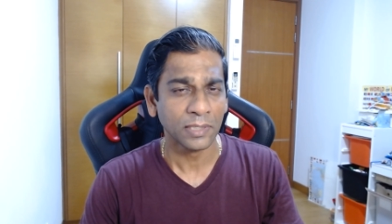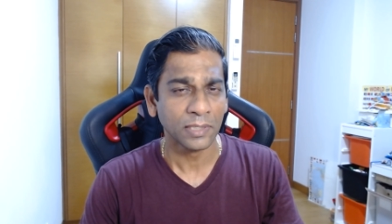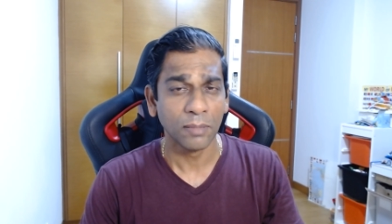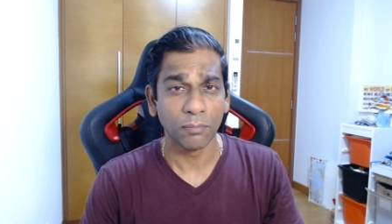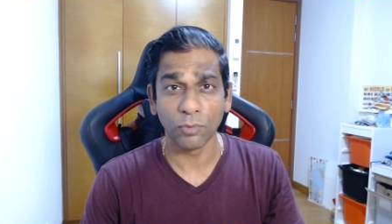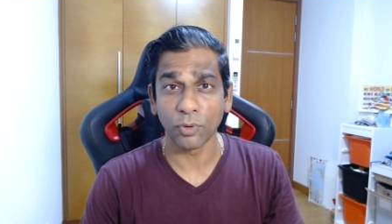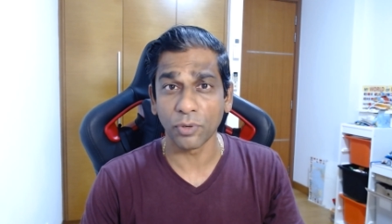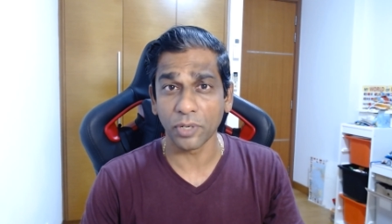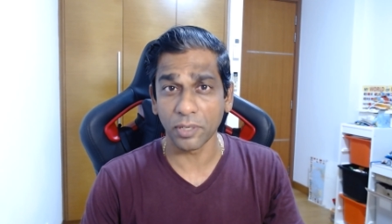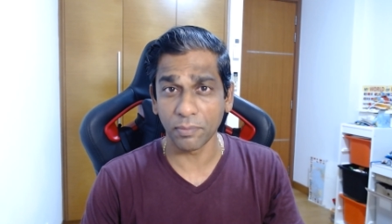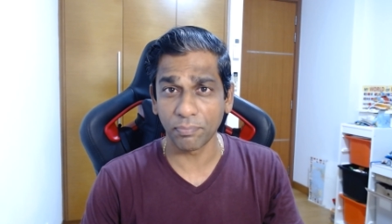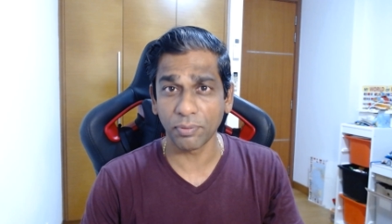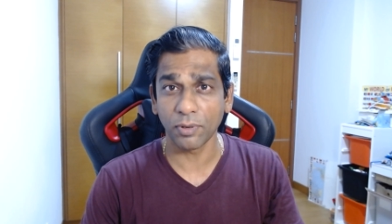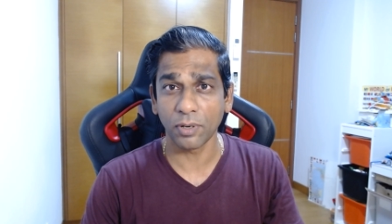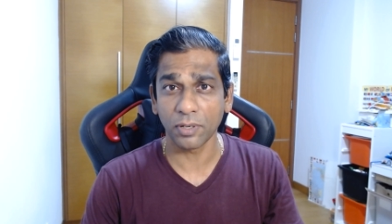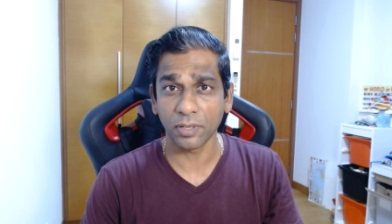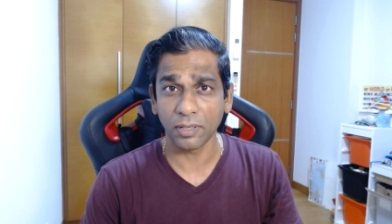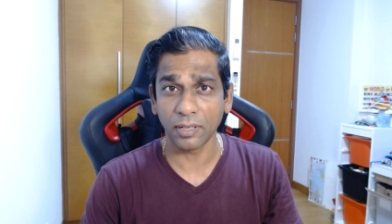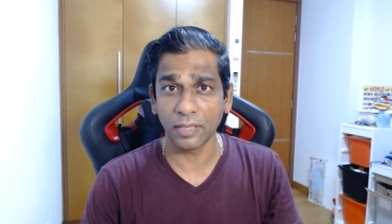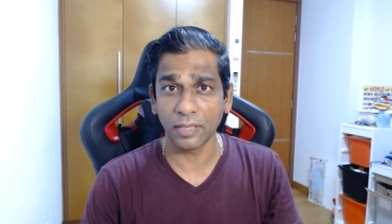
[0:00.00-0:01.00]
More
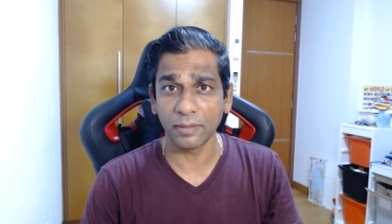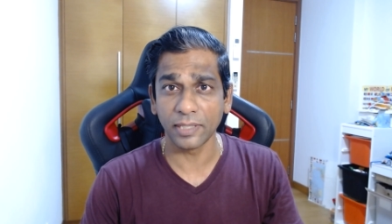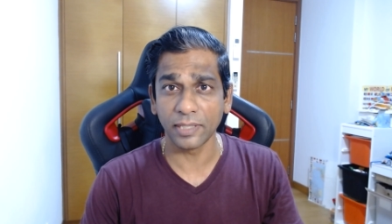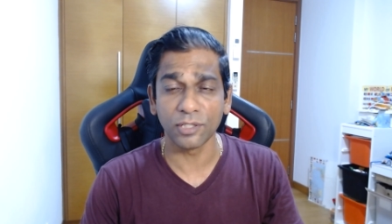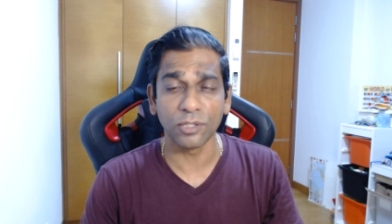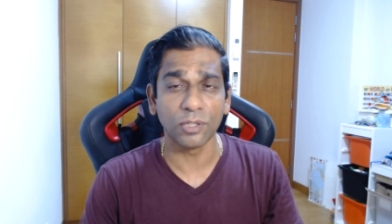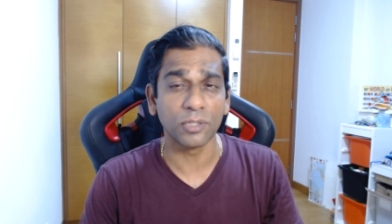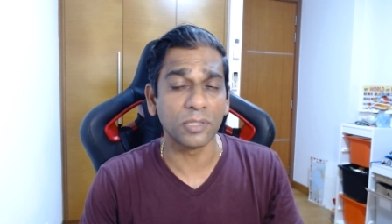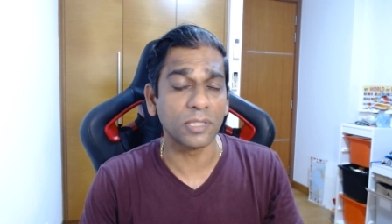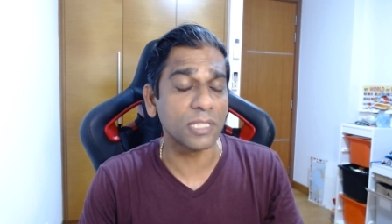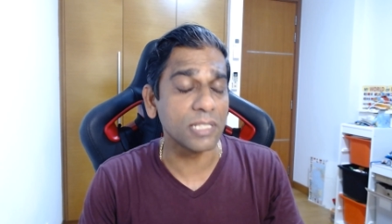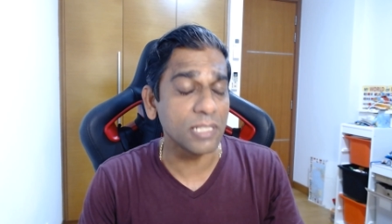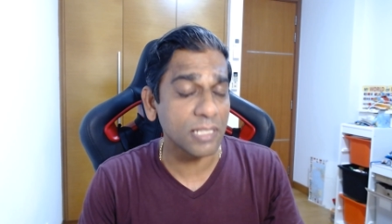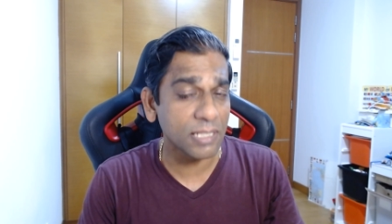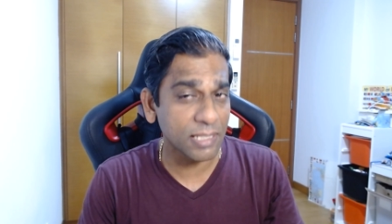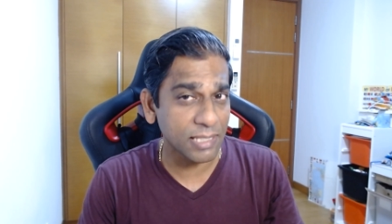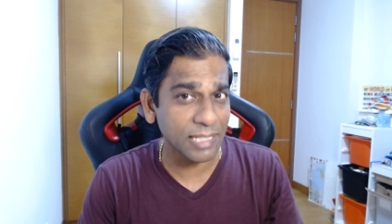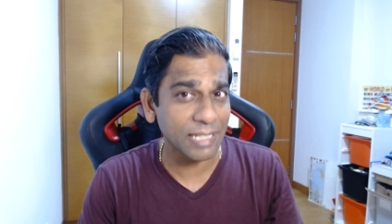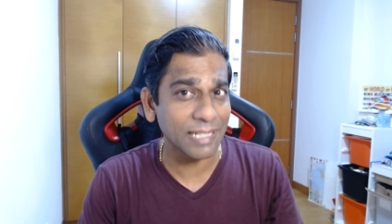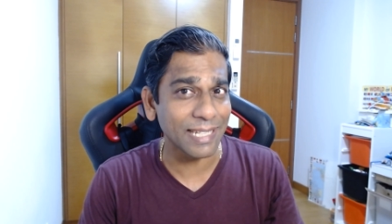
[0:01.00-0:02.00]
importantly, they did not
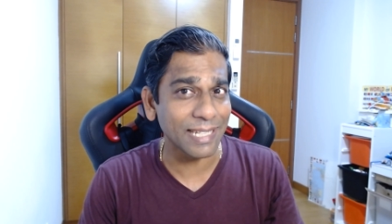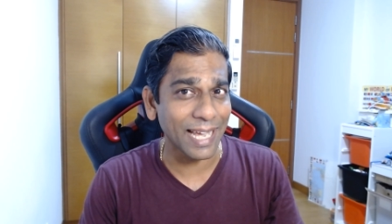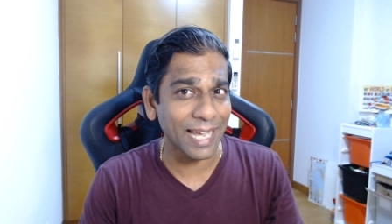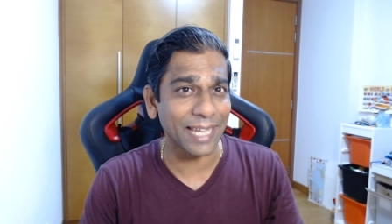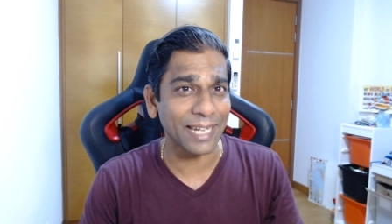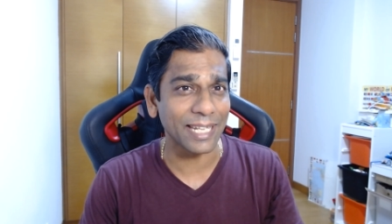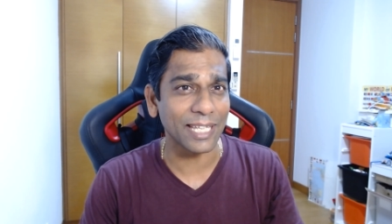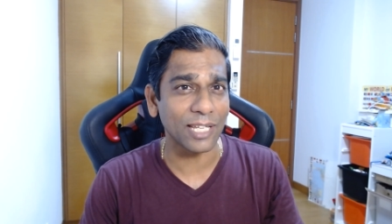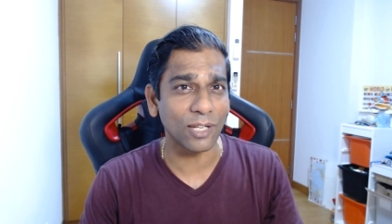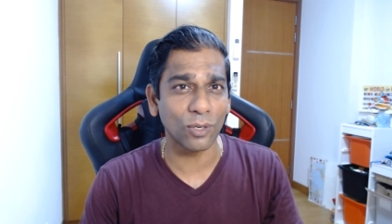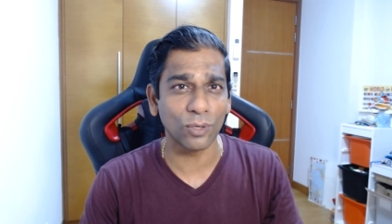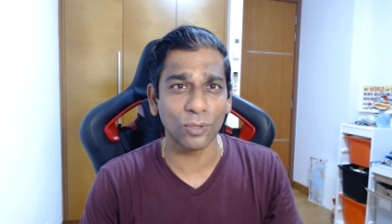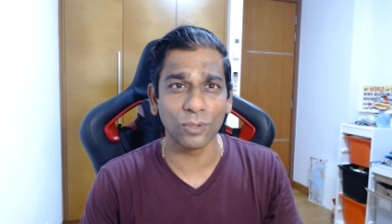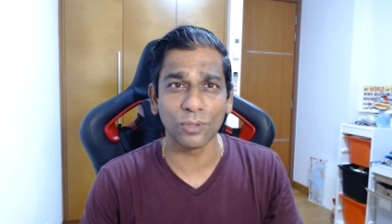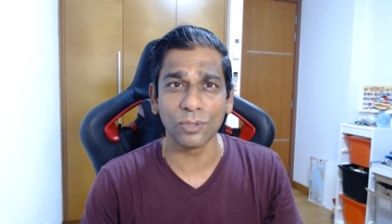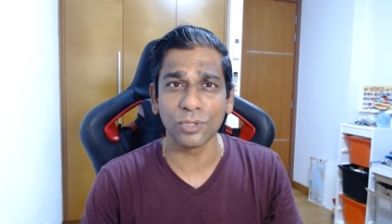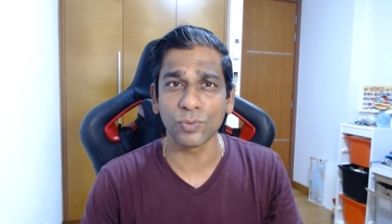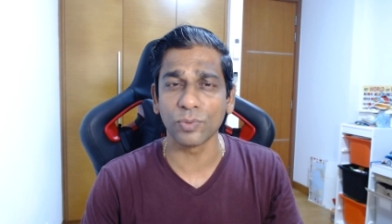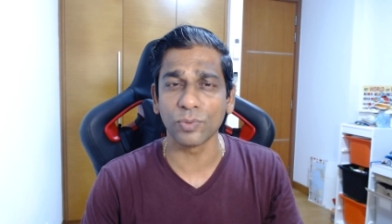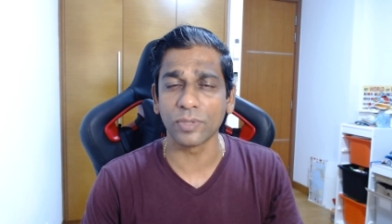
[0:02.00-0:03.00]
concede any
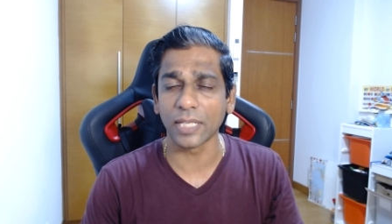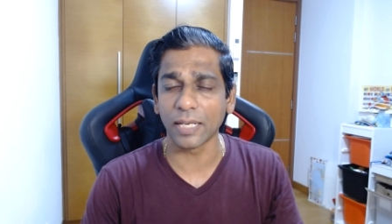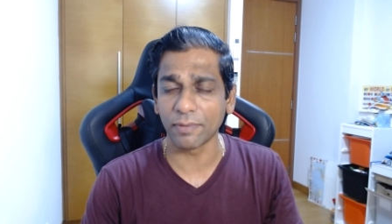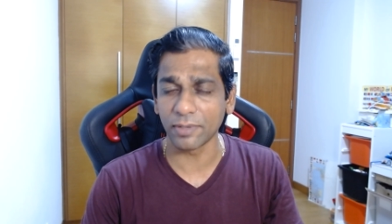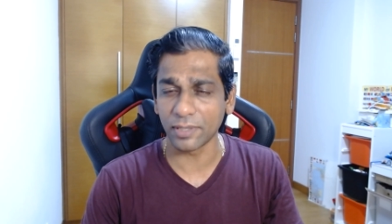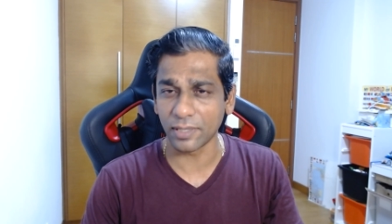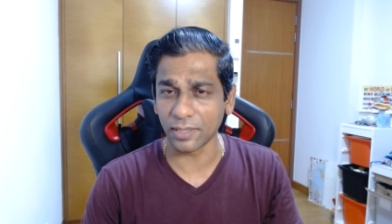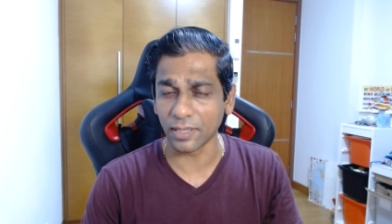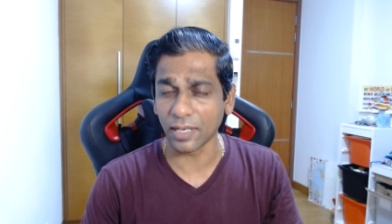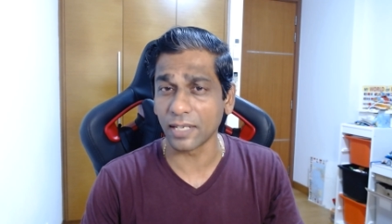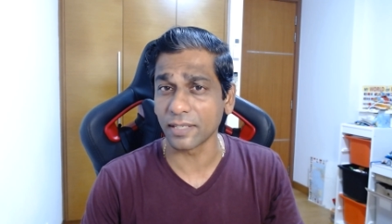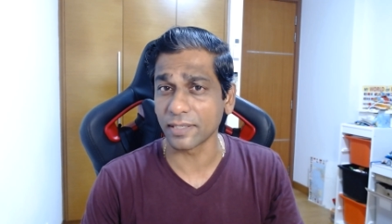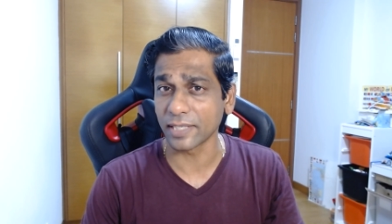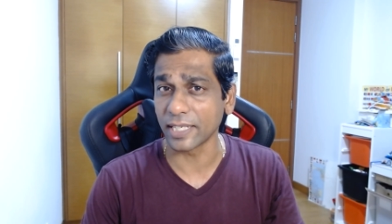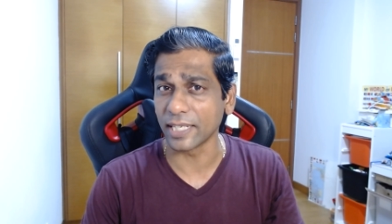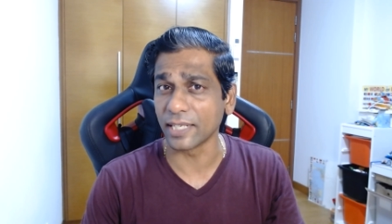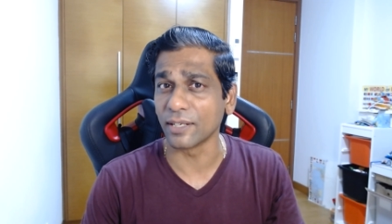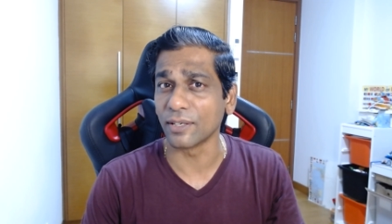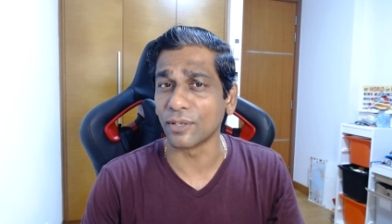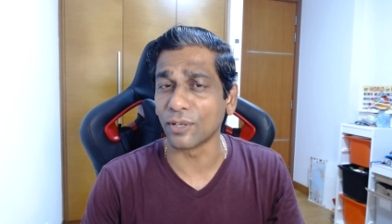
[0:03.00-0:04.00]
goals, with Everton
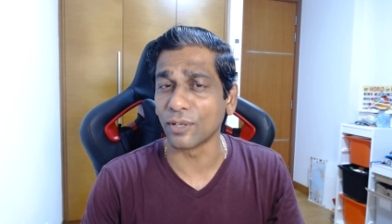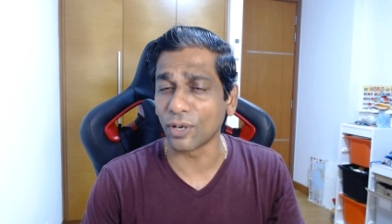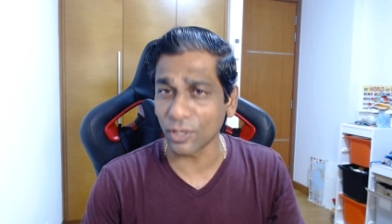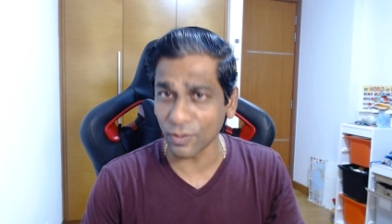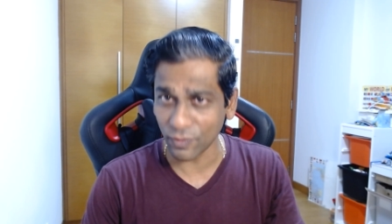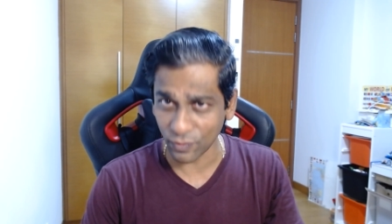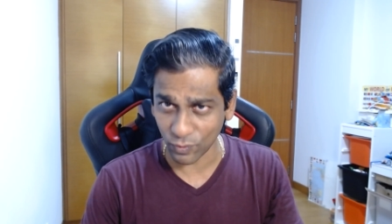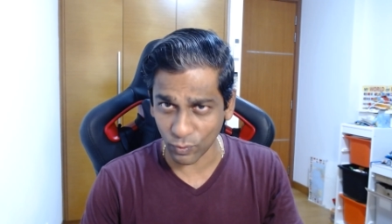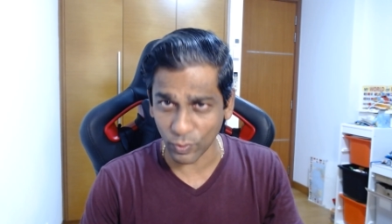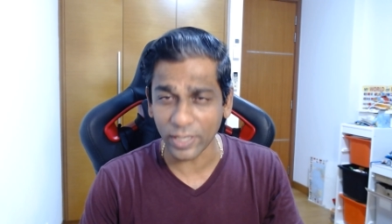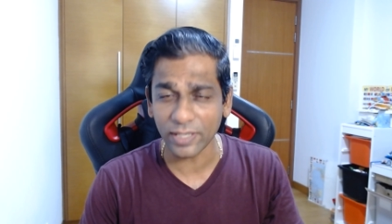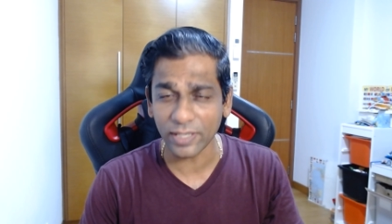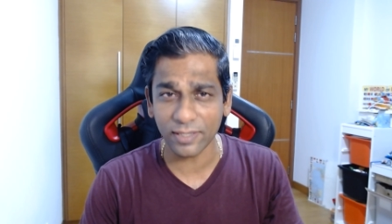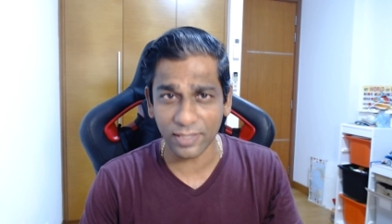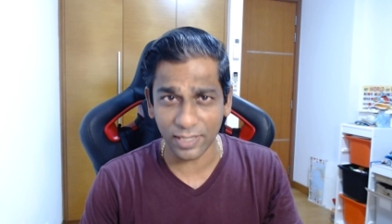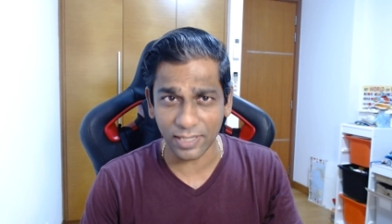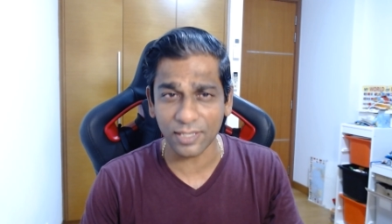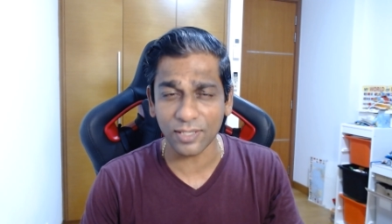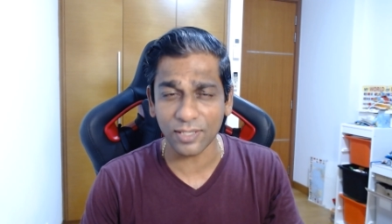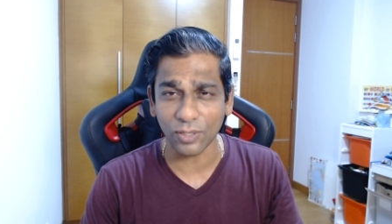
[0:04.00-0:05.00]
asking a lot of
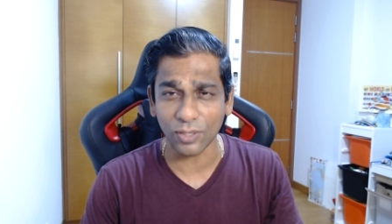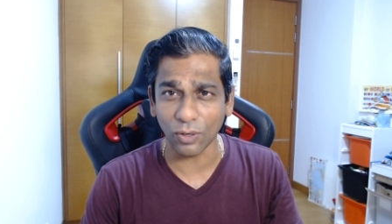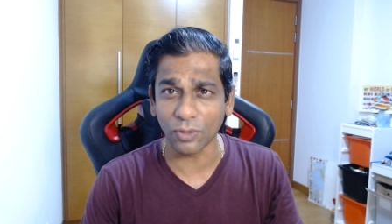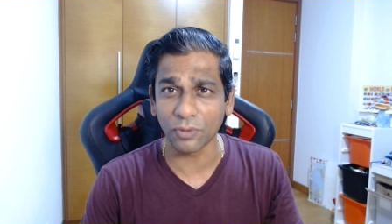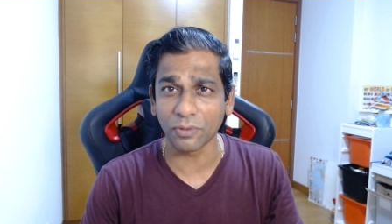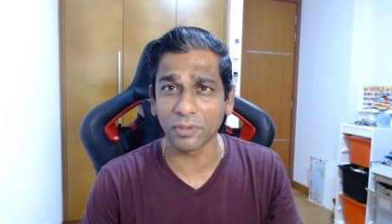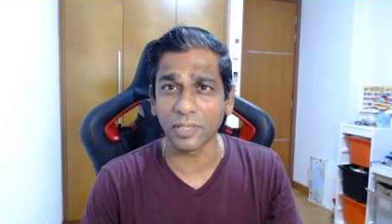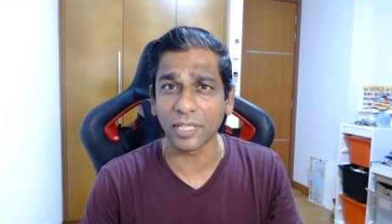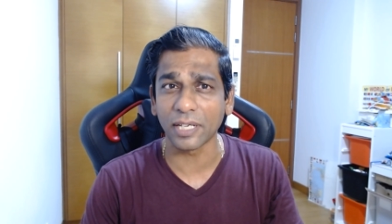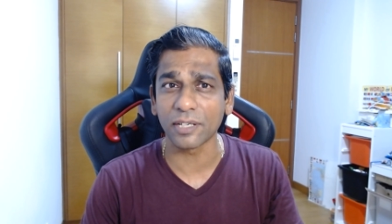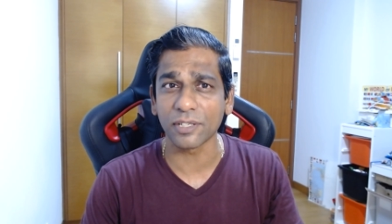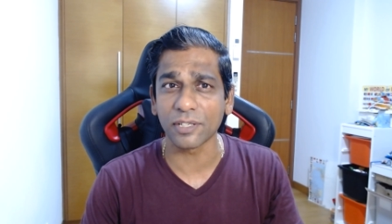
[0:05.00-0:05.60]
questions on their